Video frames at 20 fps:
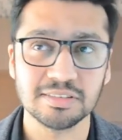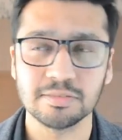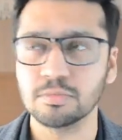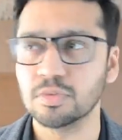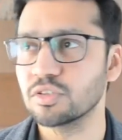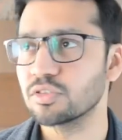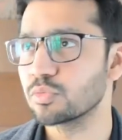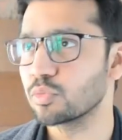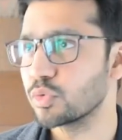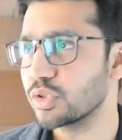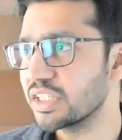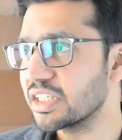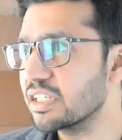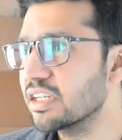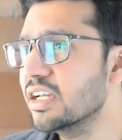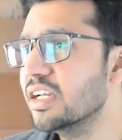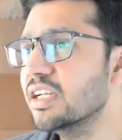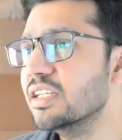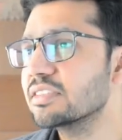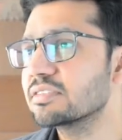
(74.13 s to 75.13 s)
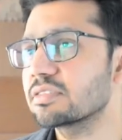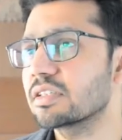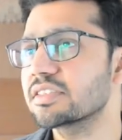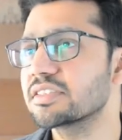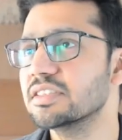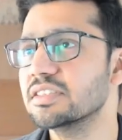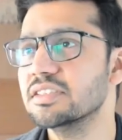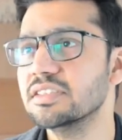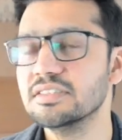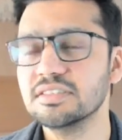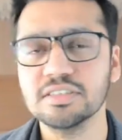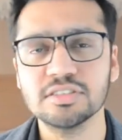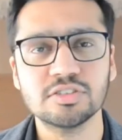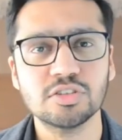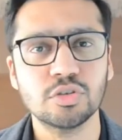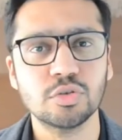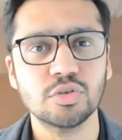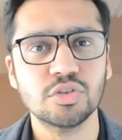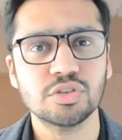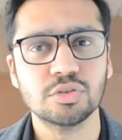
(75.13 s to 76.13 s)
because we started this
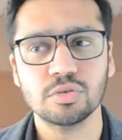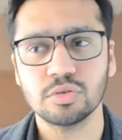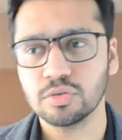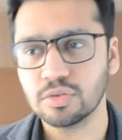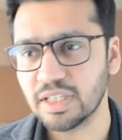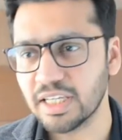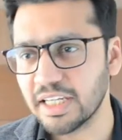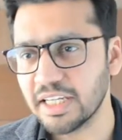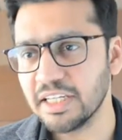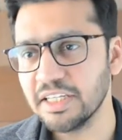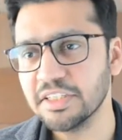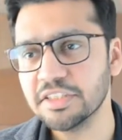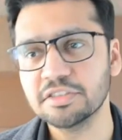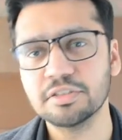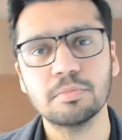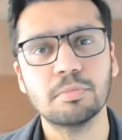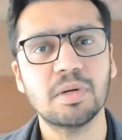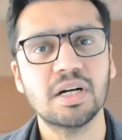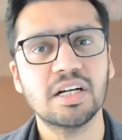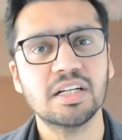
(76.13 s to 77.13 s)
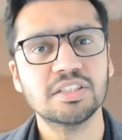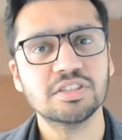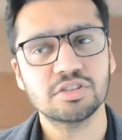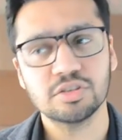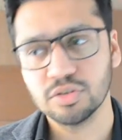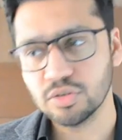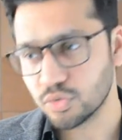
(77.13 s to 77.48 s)
institution on 8th March